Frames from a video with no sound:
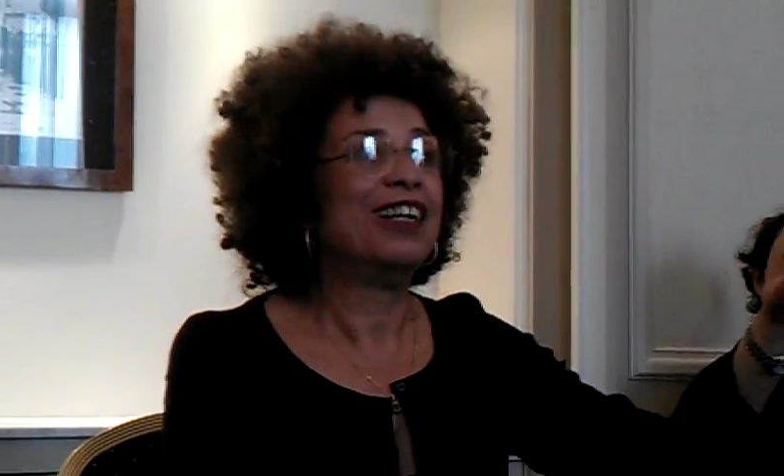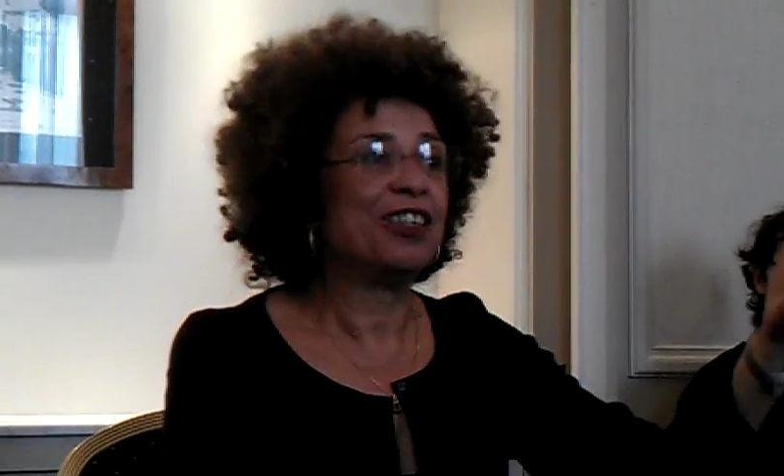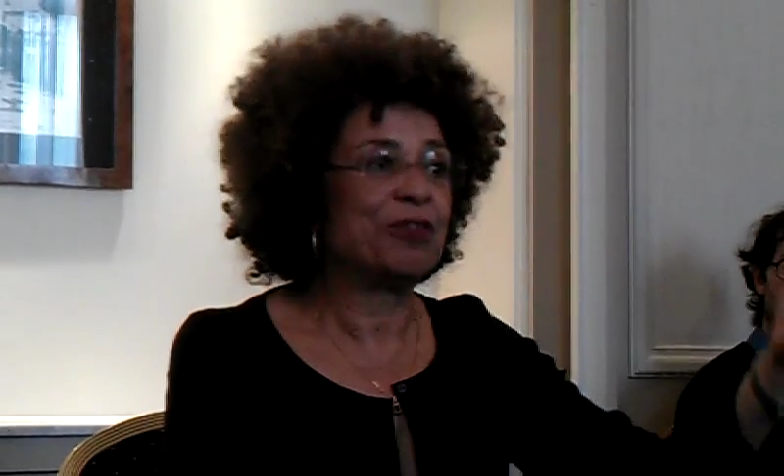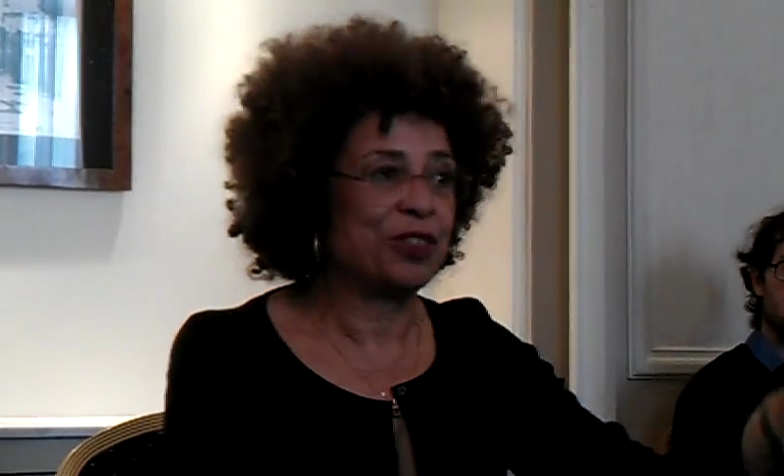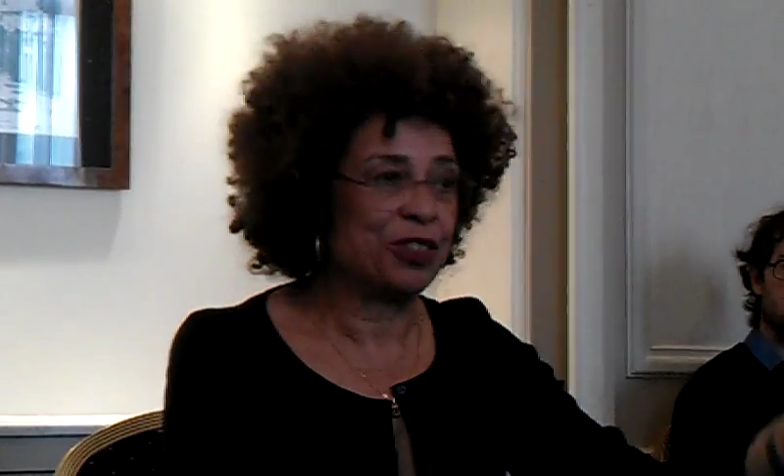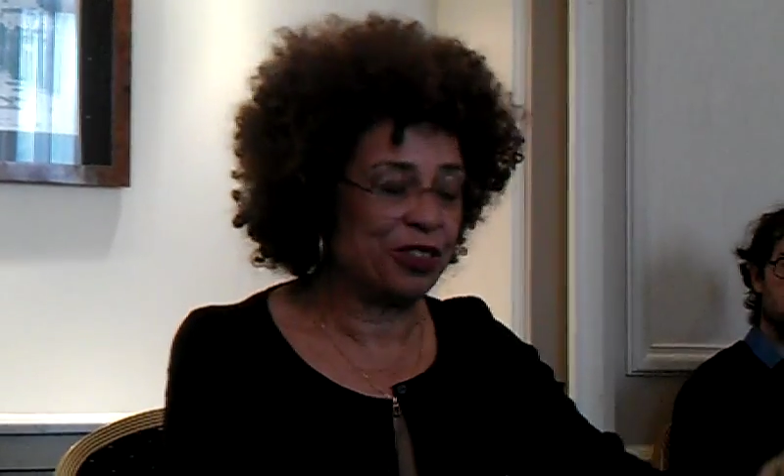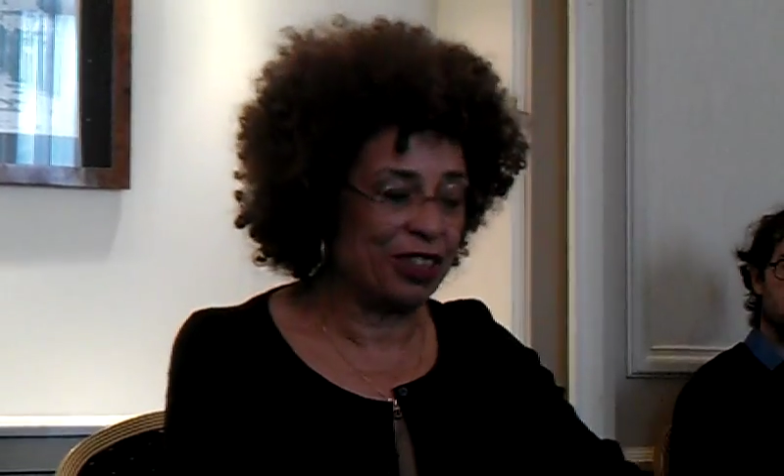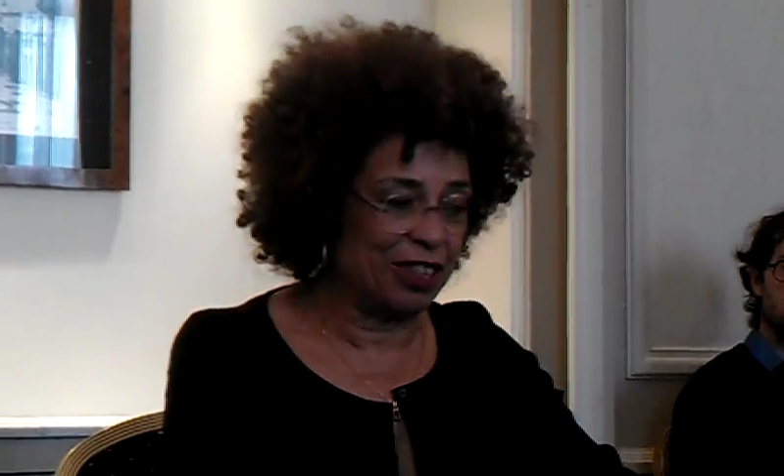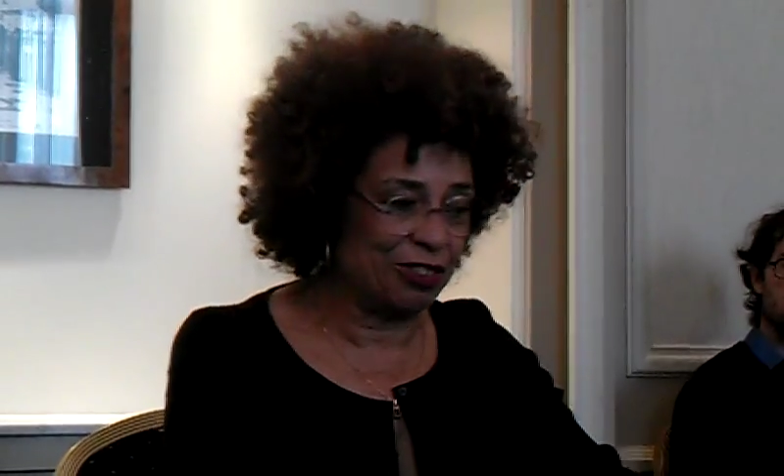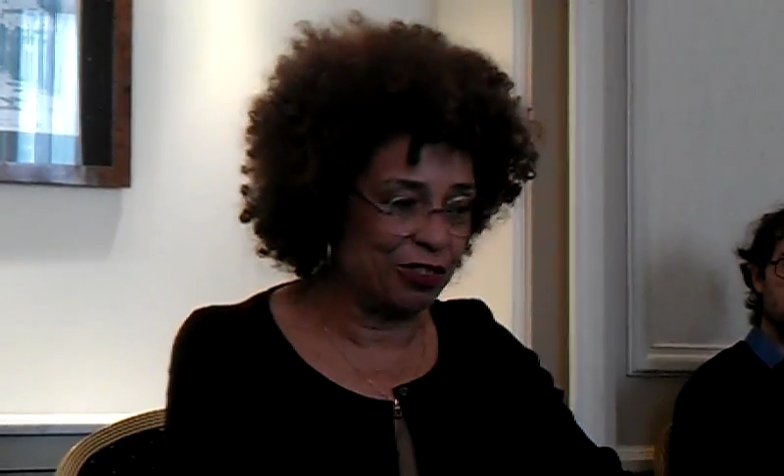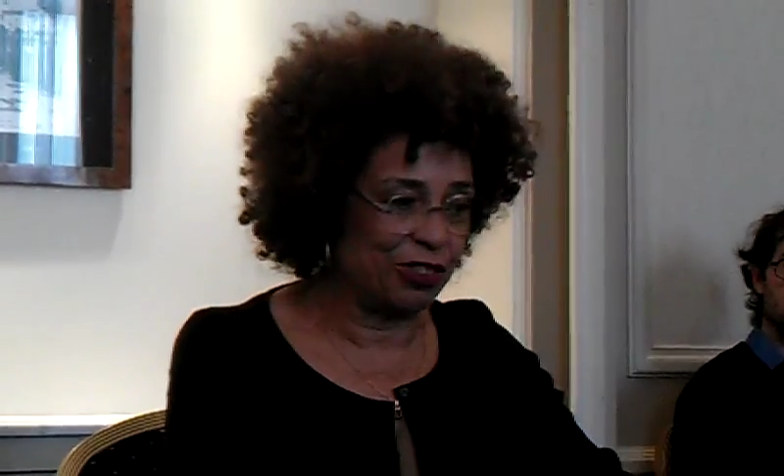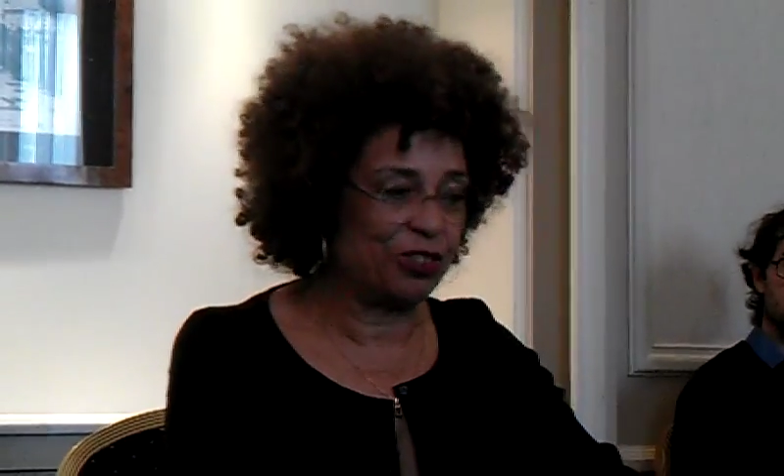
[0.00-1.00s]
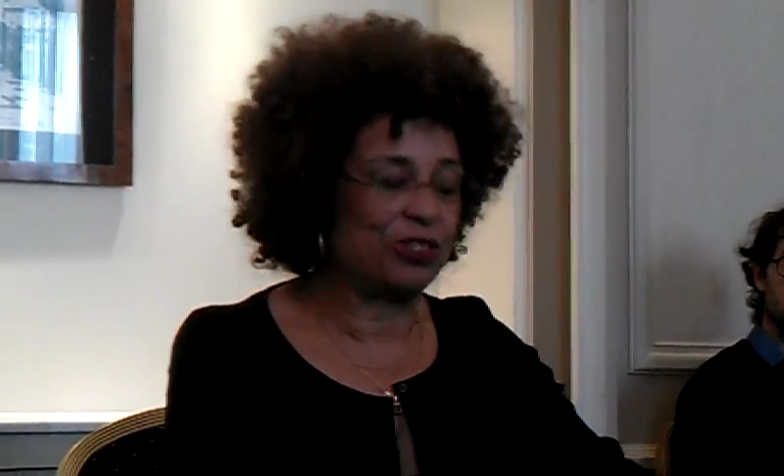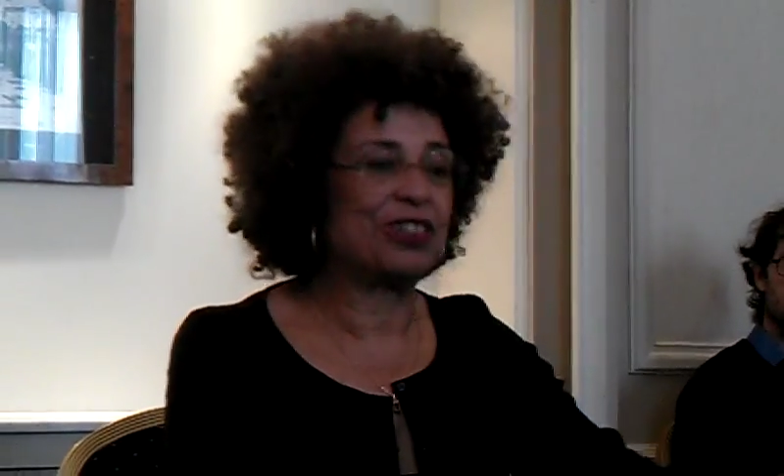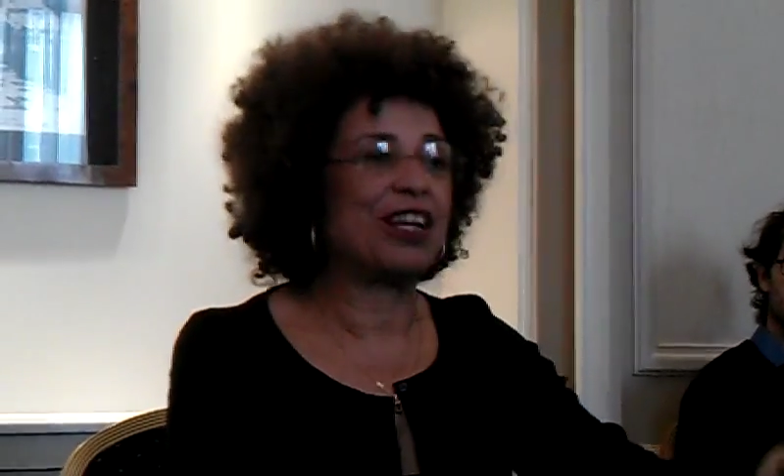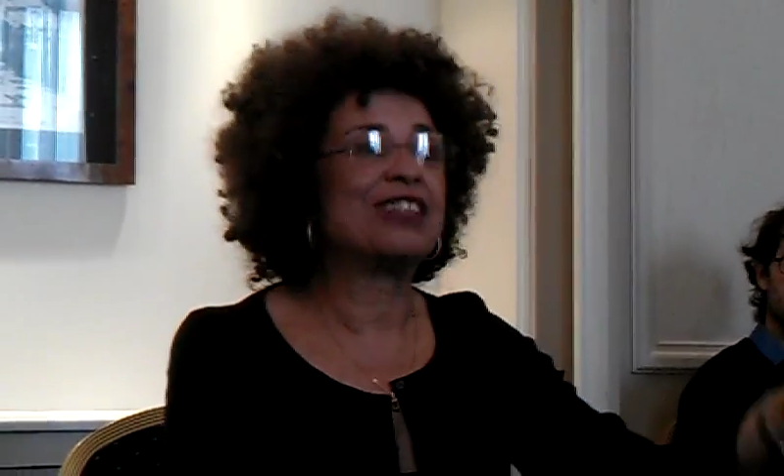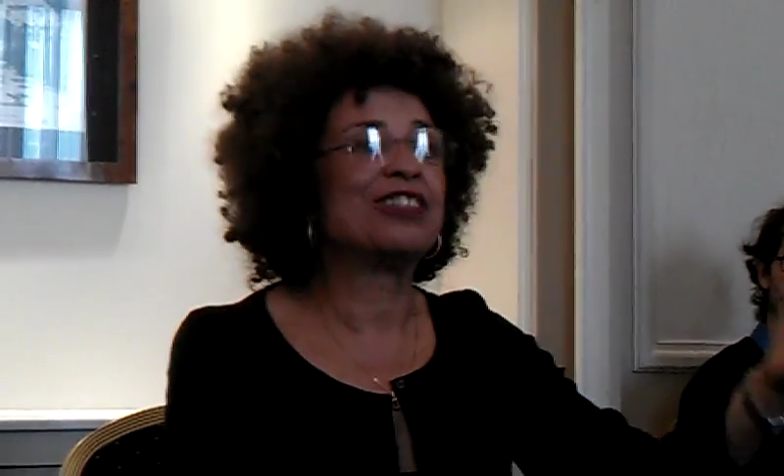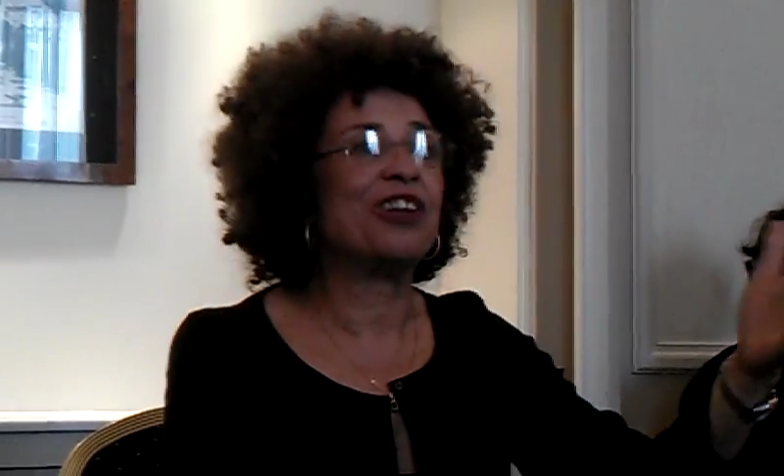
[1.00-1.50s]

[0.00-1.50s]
it was introduced as